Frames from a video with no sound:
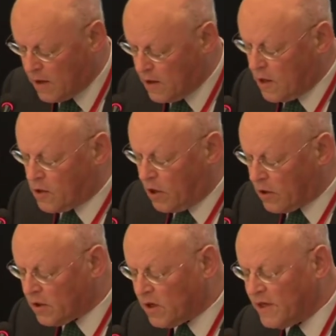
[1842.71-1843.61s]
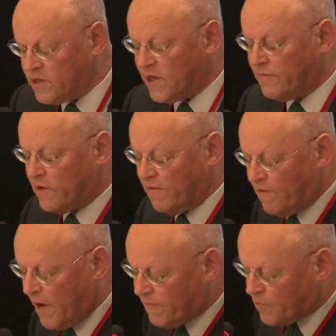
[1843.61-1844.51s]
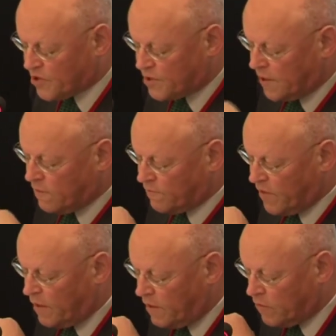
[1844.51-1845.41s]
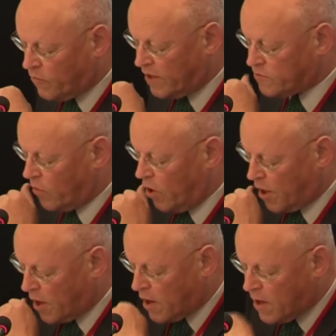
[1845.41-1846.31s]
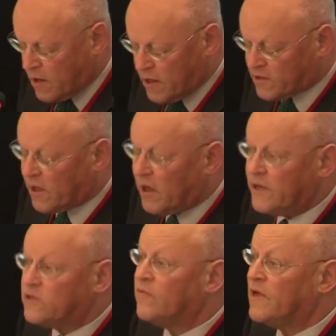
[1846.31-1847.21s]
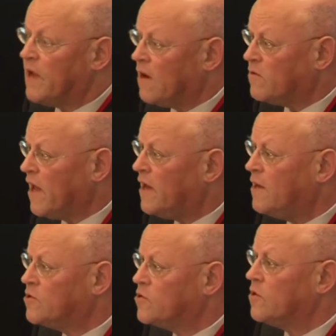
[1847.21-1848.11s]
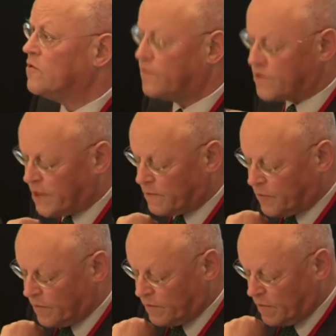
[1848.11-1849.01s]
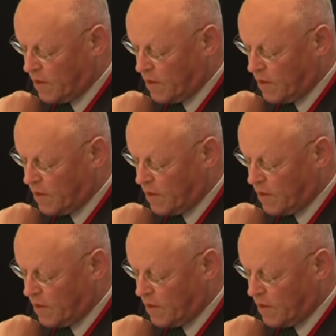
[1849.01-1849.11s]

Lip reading: Currently, 75% of Indian wastewater is released without any sort of treatment.